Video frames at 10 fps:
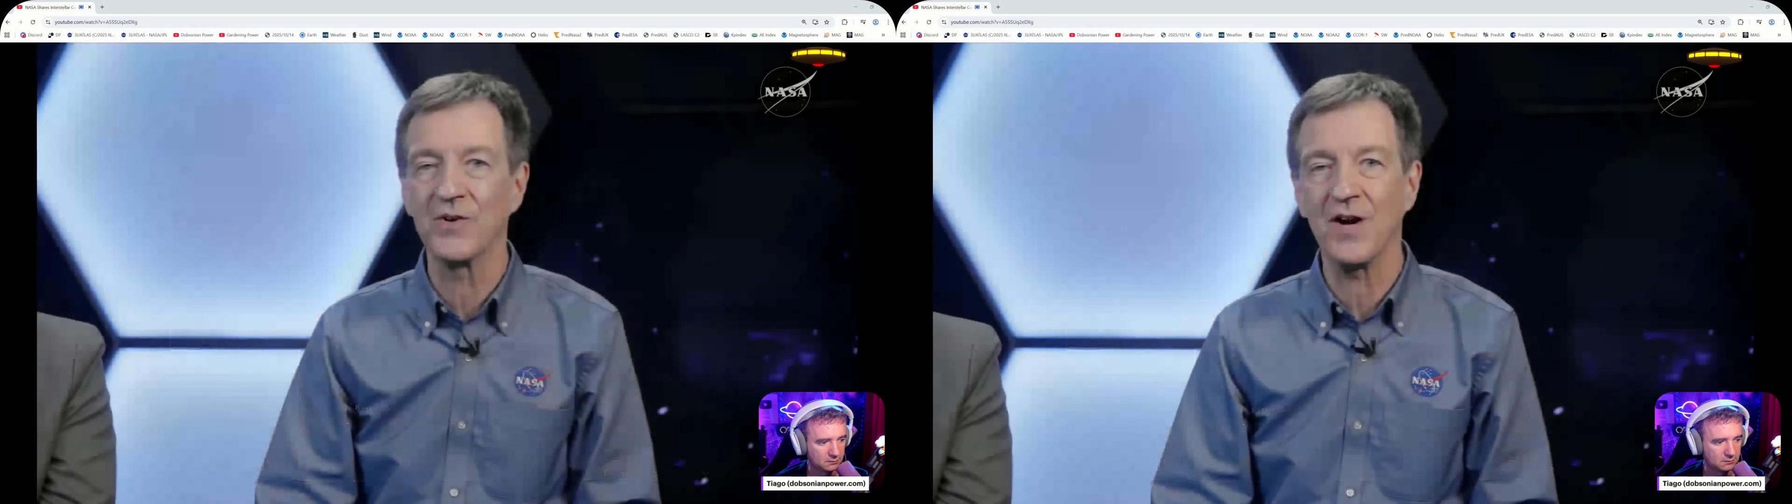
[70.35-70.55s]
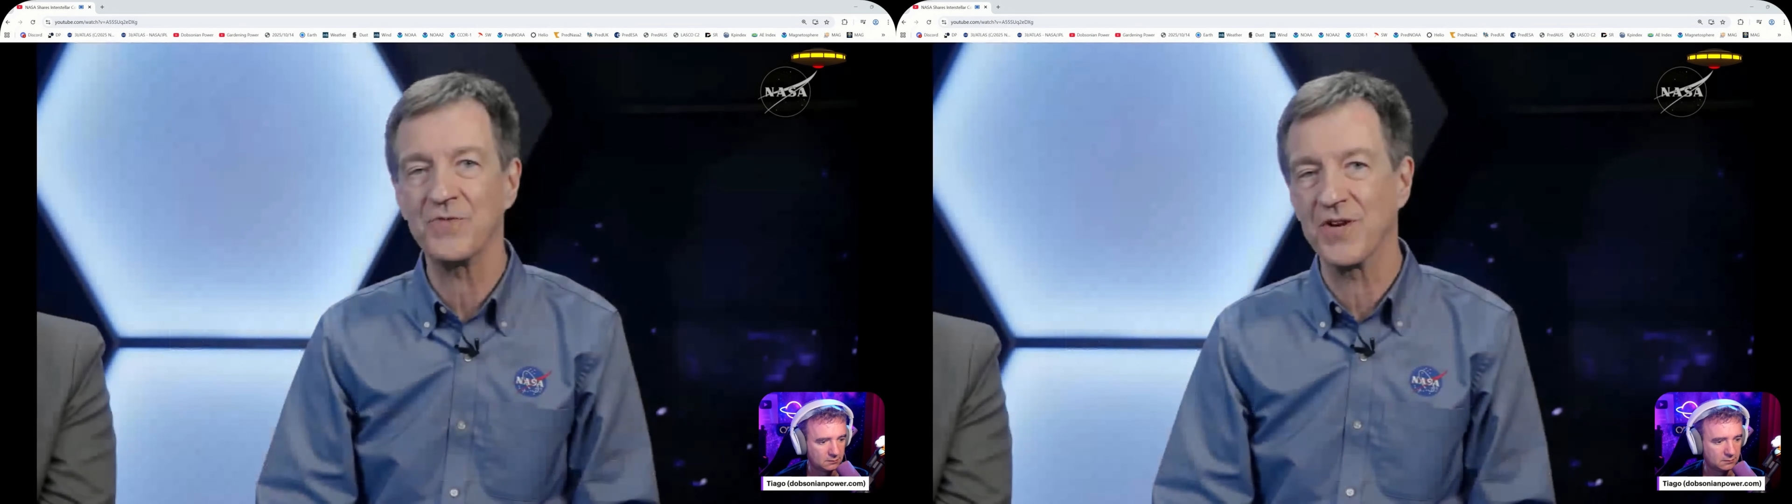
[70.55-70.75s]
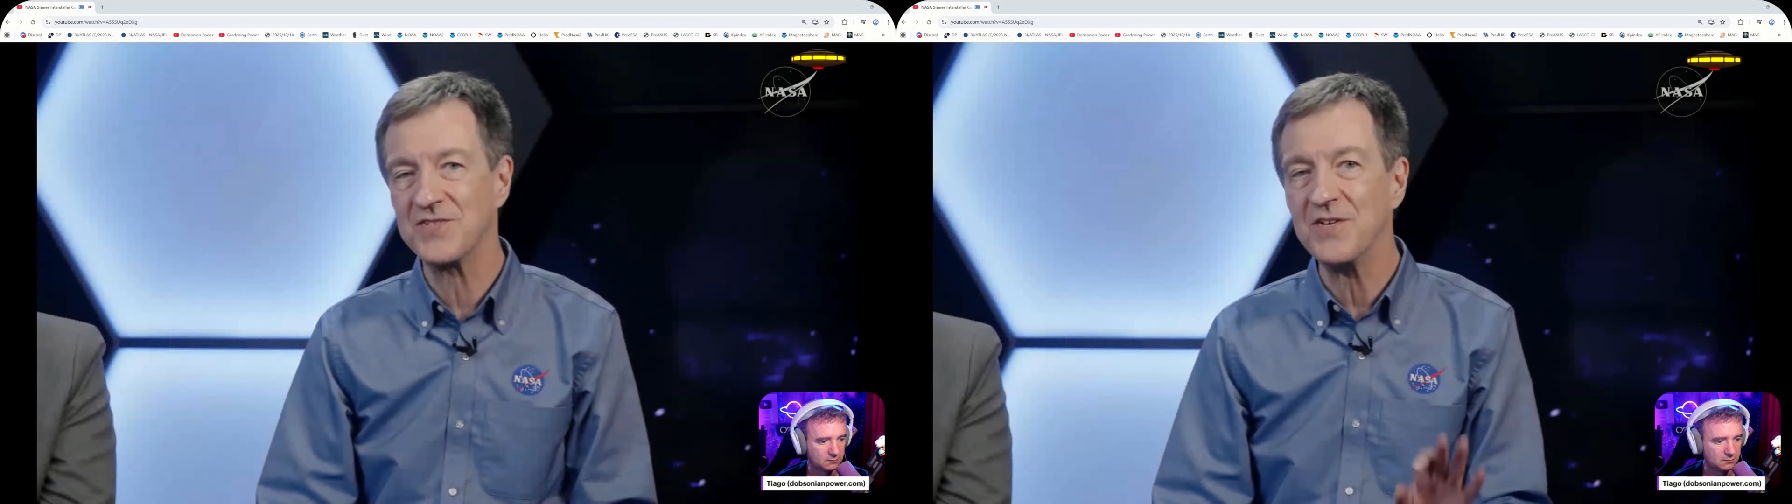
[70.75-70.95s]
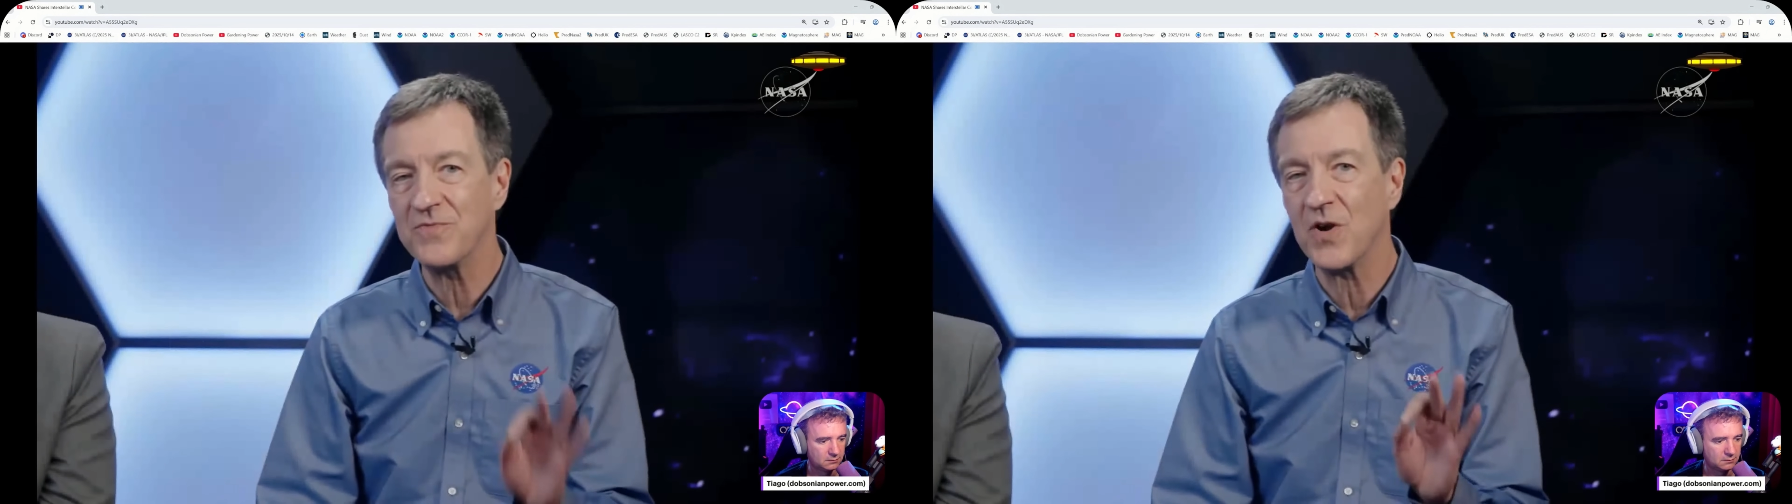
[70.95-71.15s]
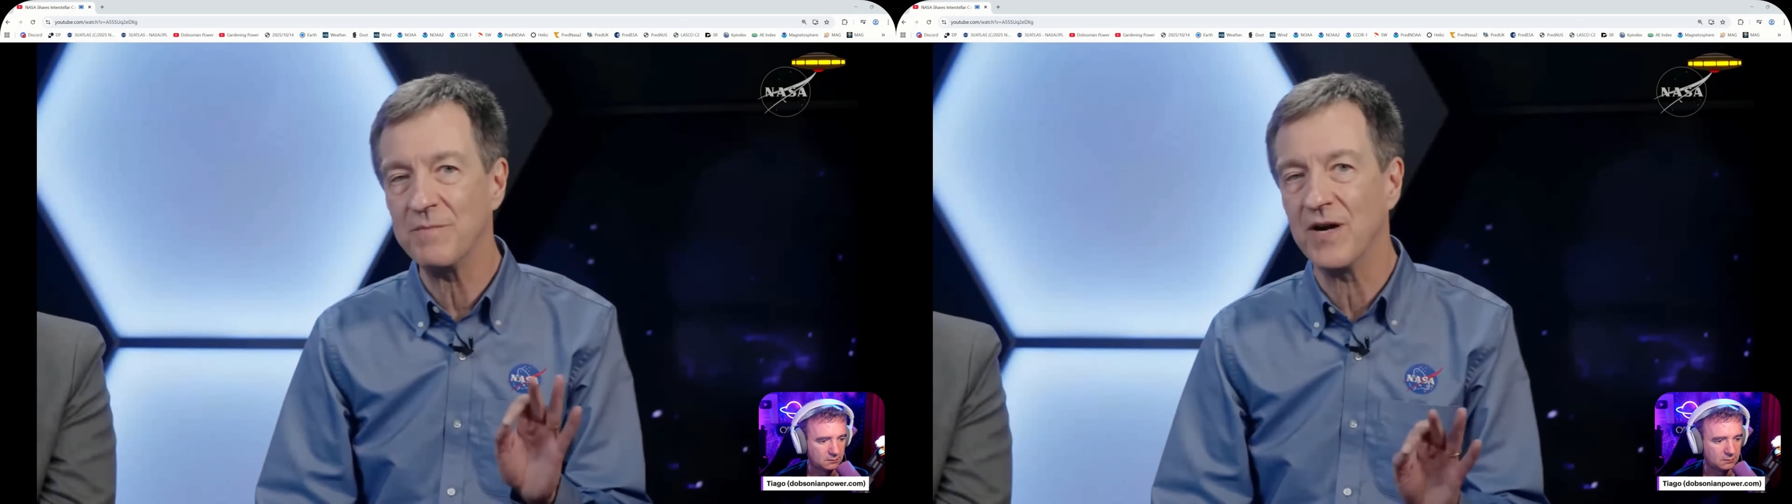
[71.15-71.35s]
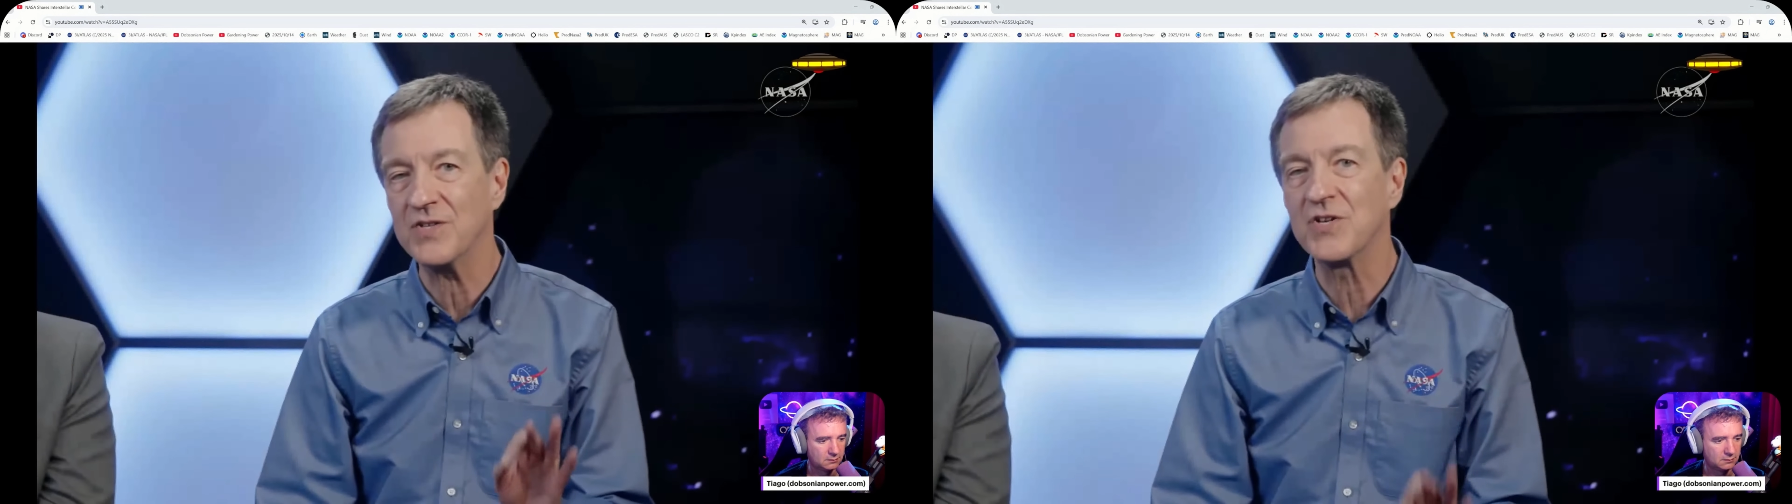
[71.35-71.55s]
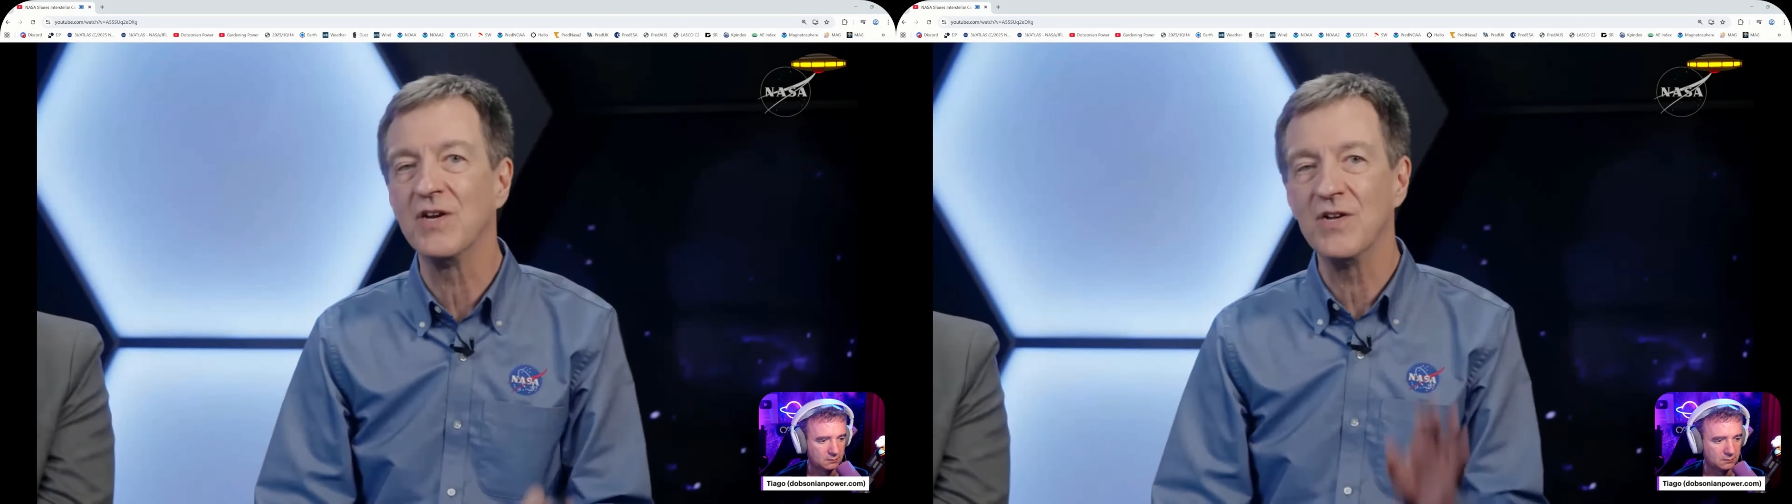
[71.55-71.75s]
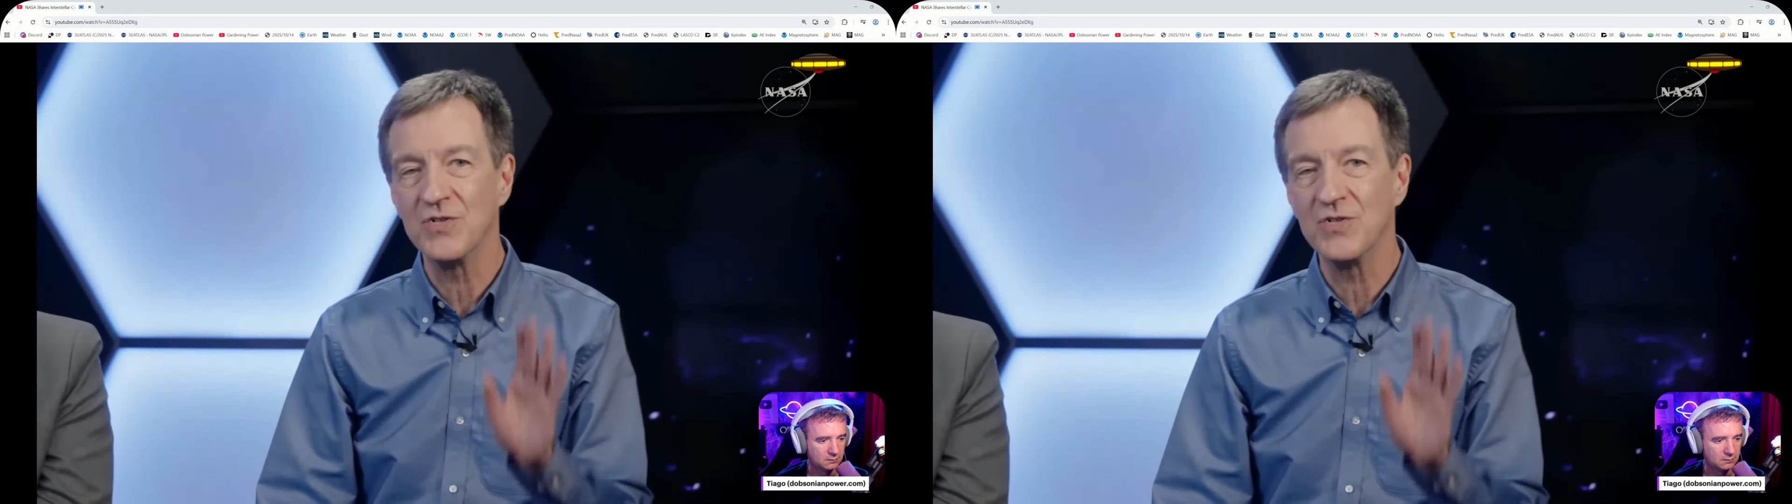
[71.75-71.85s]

not seeing very much,